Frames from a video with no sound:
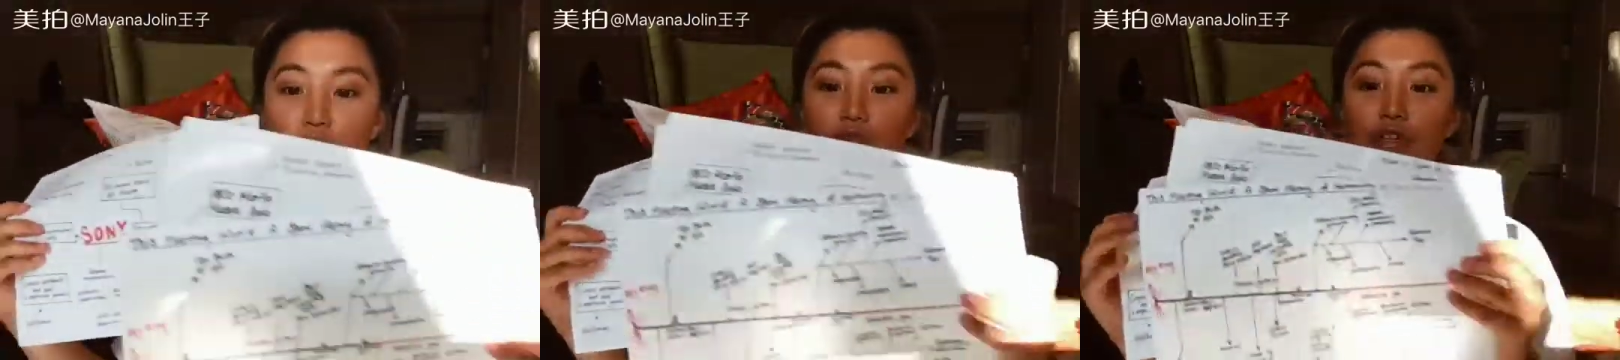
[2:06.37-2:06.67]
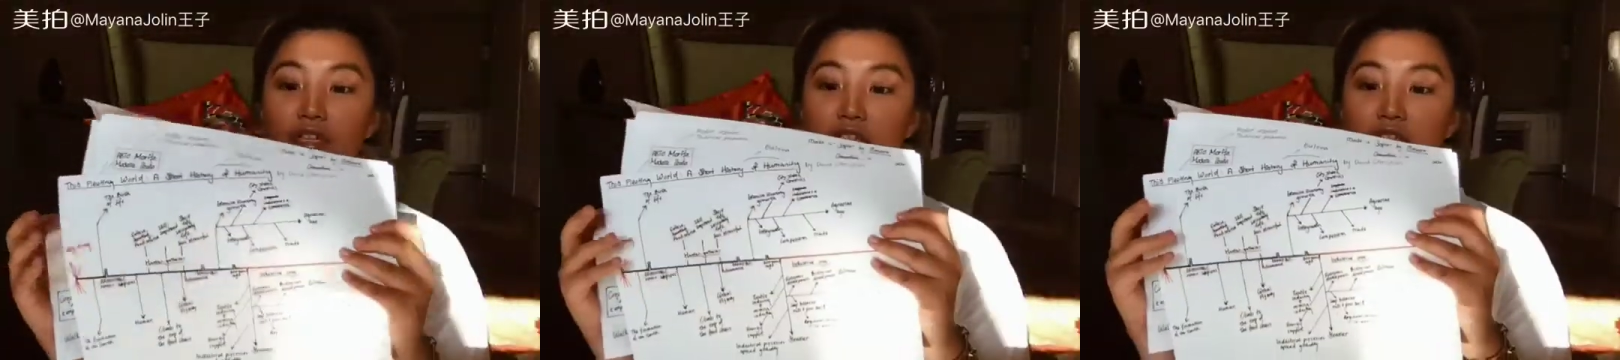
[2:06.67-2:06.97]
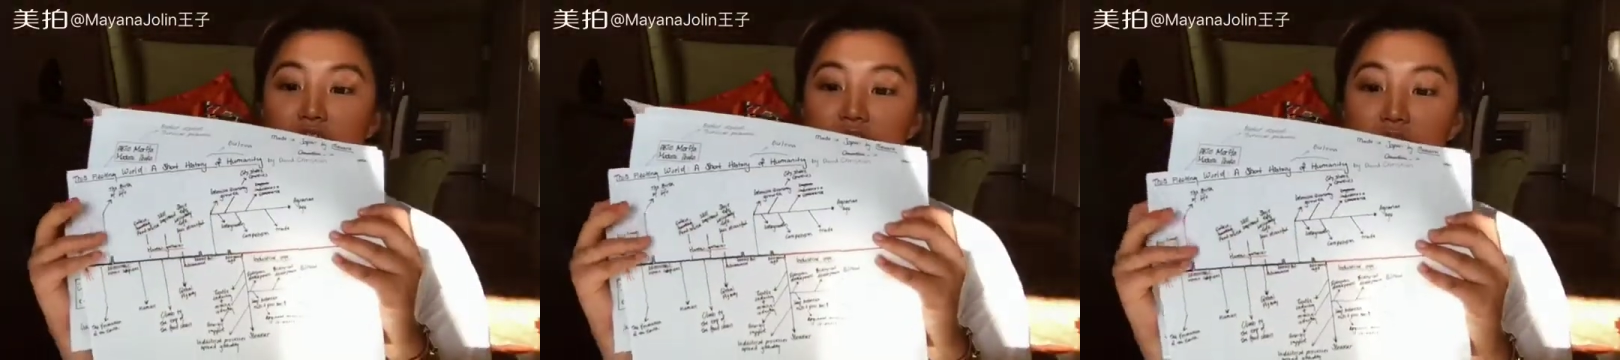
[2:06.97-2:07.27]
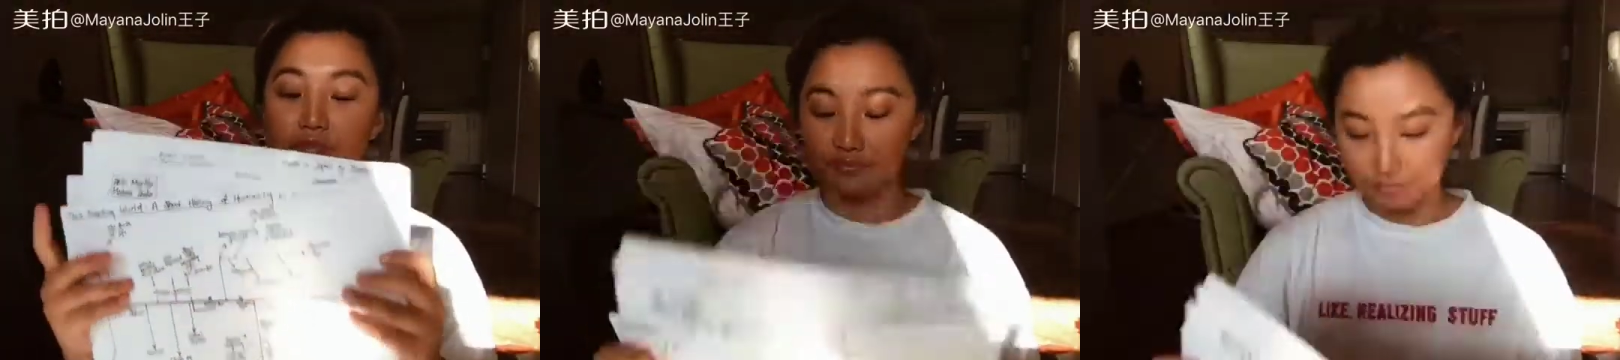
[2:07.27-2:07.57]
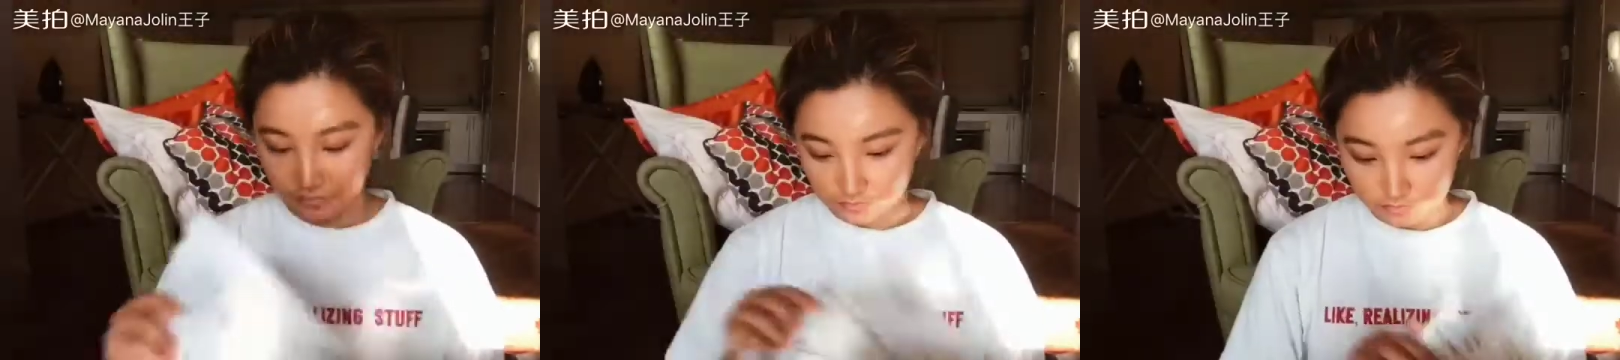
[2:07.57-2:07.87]
really
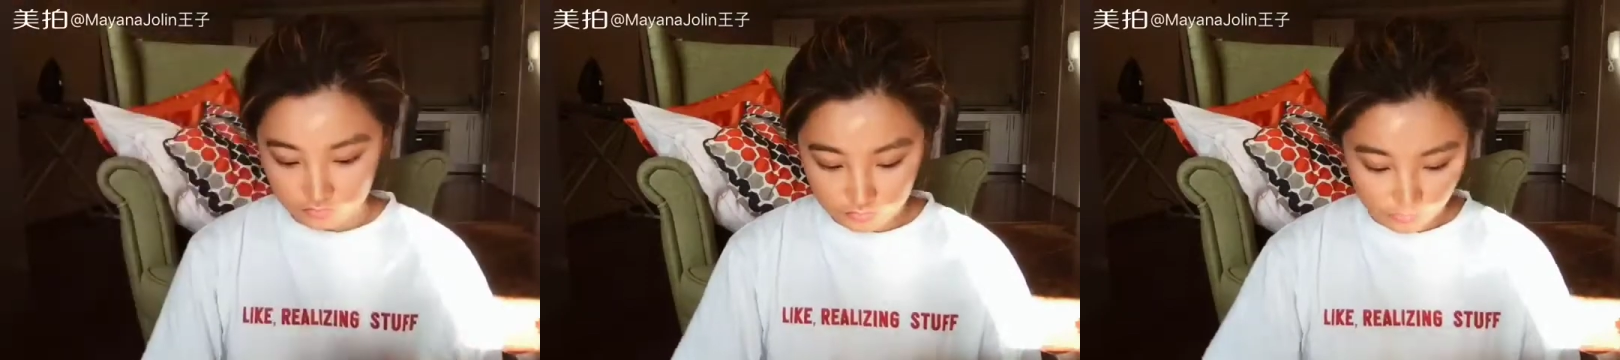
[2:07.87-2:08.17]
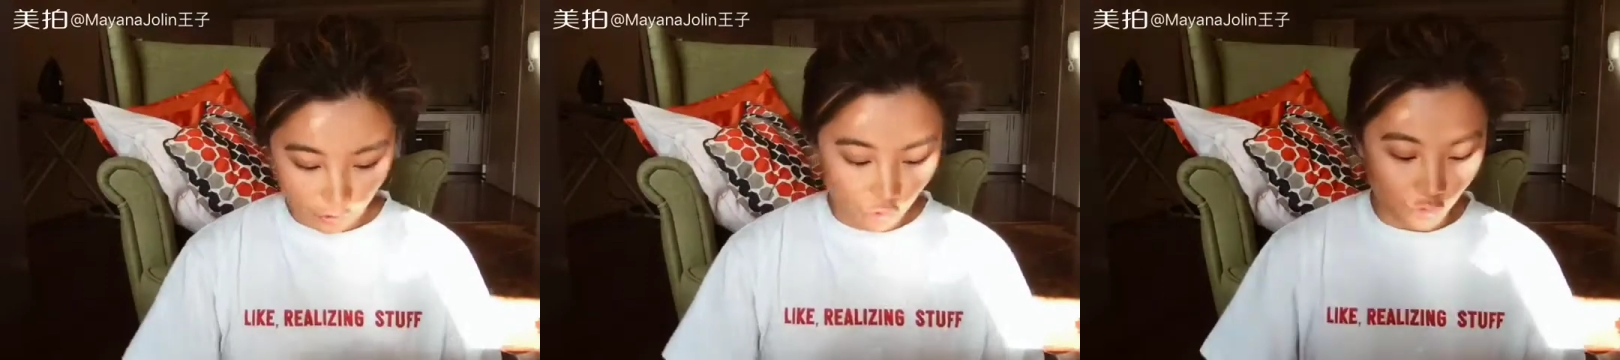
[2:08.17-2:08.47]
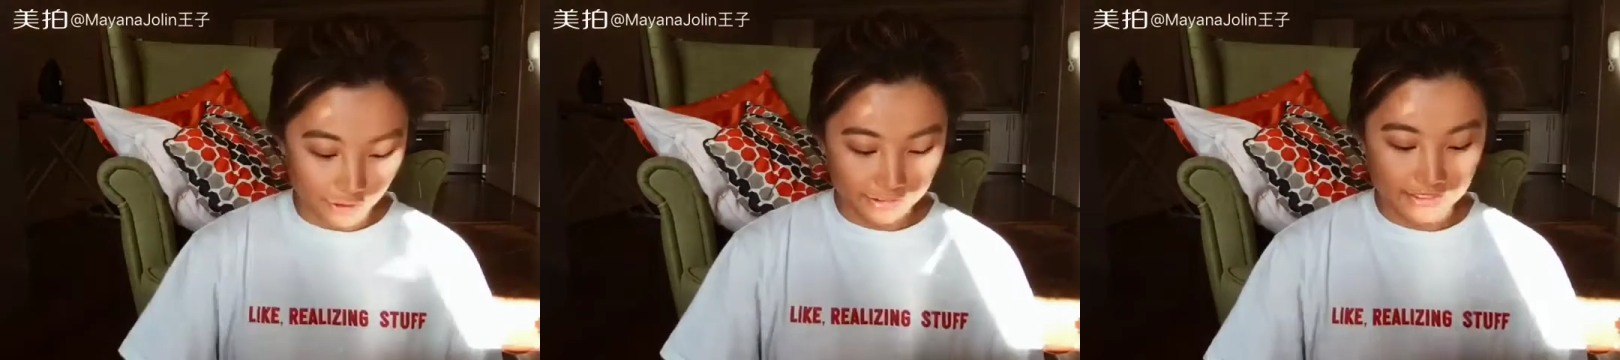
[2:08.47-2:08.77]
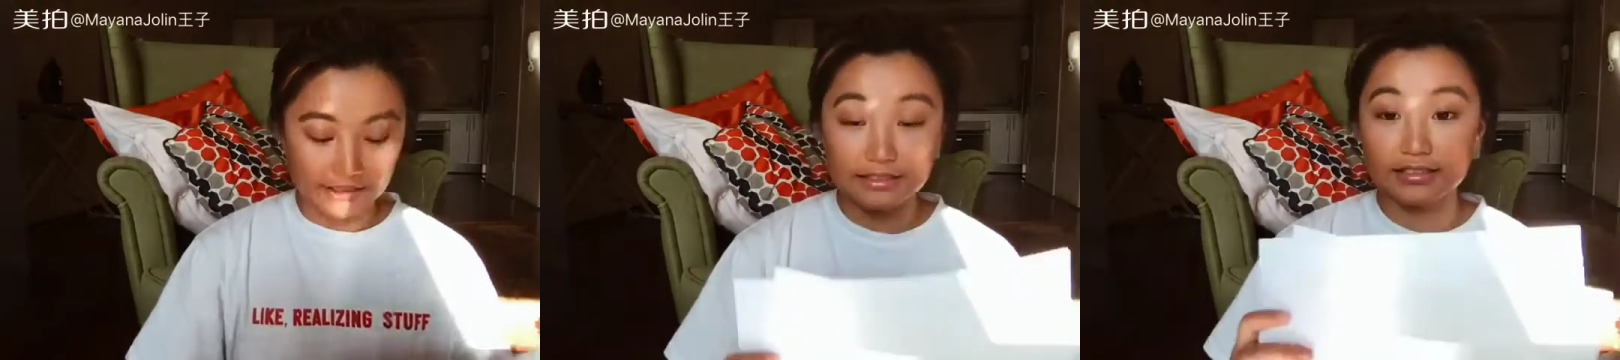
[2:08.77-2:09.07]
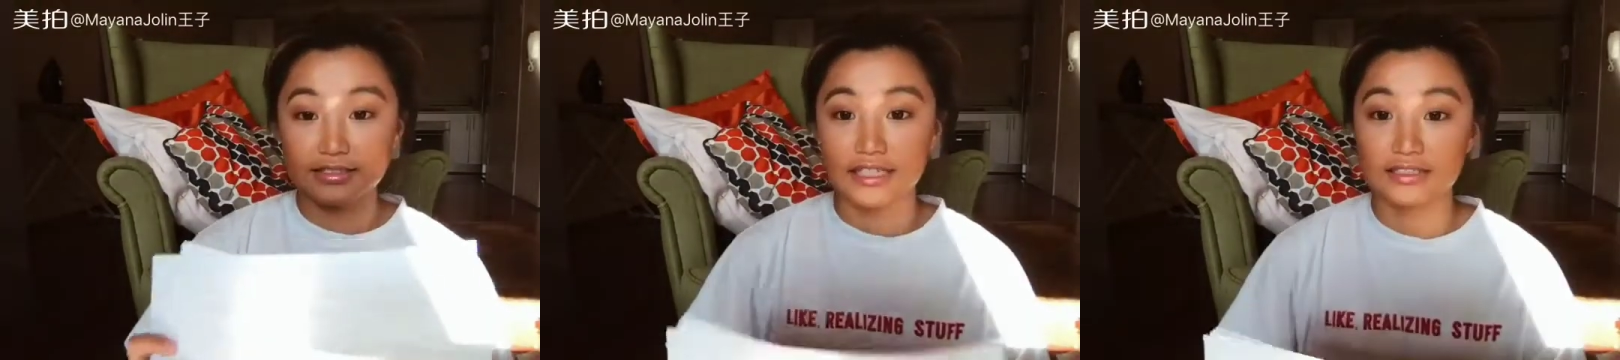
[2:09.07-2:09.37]
organized
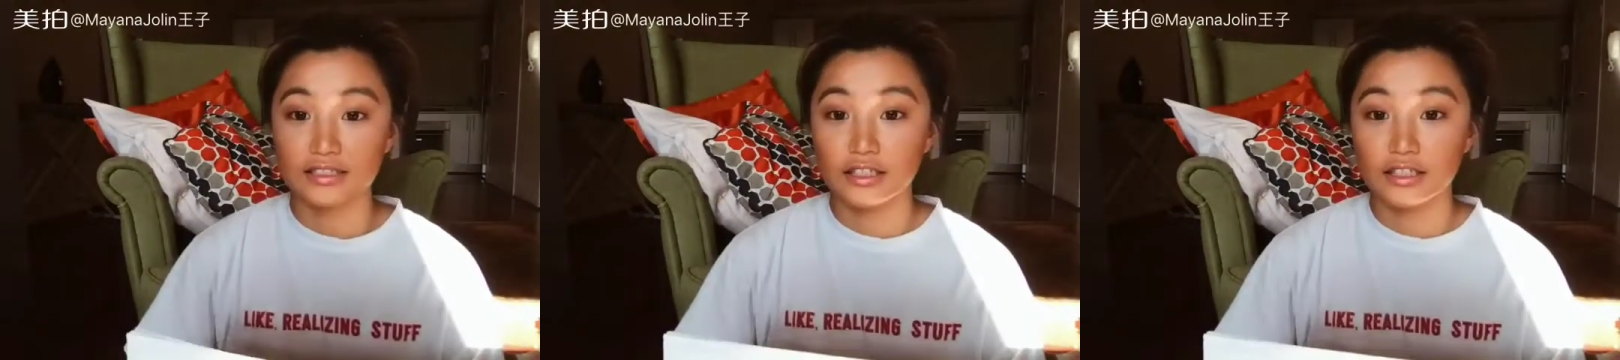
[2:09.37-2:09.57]
that